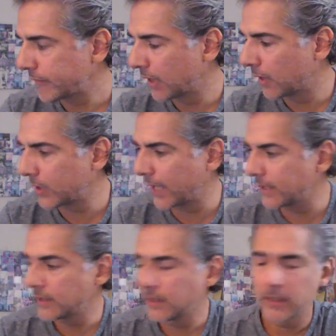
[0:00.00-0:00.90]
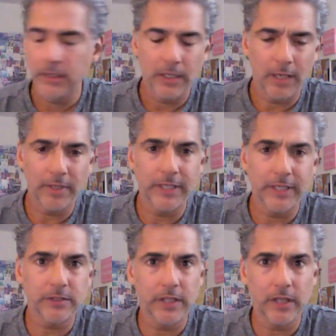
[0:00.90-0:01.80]
Okay. I better
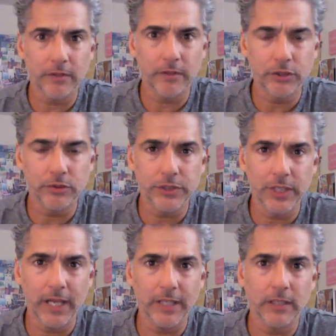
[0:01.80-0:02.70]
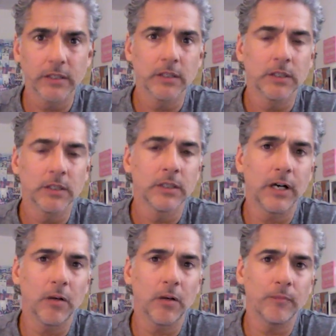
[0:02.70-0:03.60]
get to the other issues today.
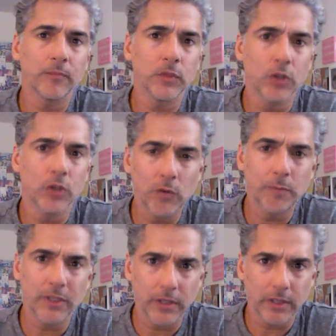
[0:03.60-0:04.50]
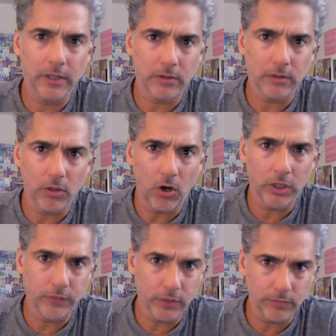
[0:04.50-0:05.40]
We've been
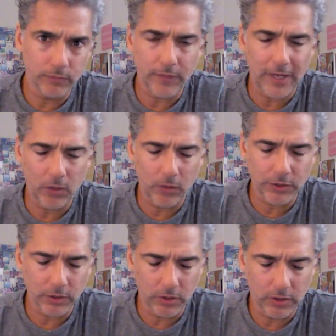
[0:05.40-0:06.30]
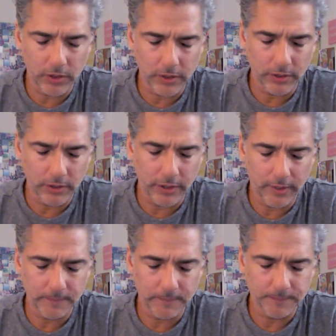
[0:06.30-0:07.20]
long, if you can follow us along
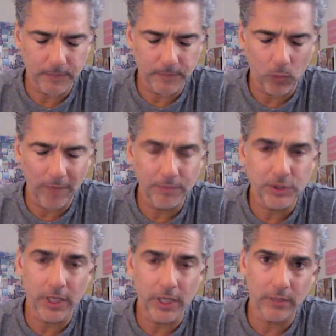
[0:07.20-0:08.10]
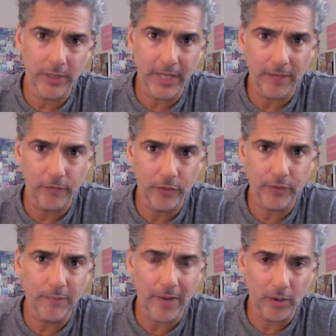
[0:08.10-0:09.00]
on our website, we have
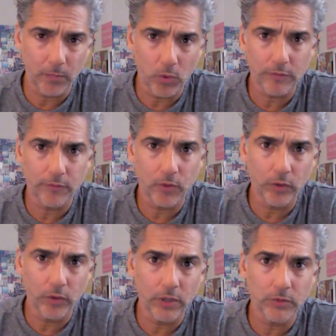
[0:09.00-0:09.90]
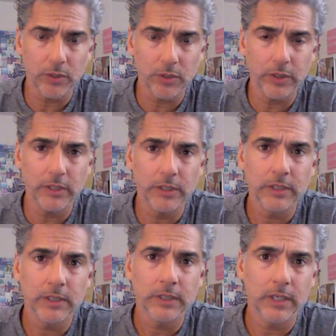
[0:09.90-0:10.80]
3 model portfolios that we
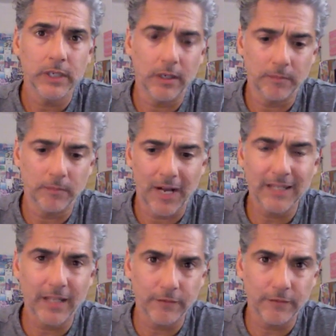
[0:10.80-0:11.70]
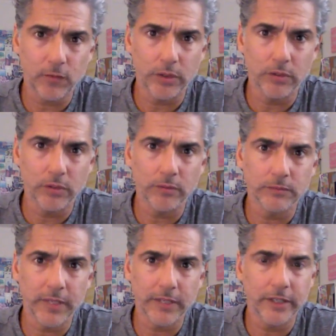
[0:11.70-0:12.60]
highlight for you
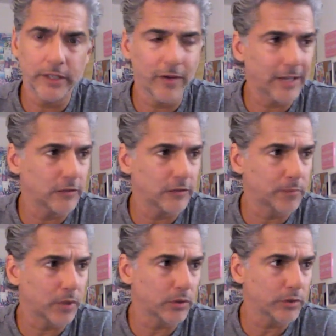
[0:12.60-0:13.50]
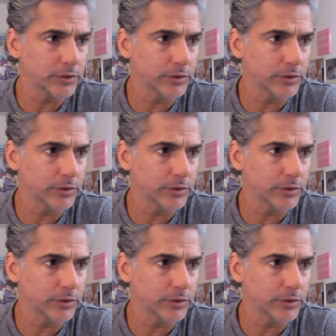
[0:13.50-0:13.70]
at Interactive Brokers.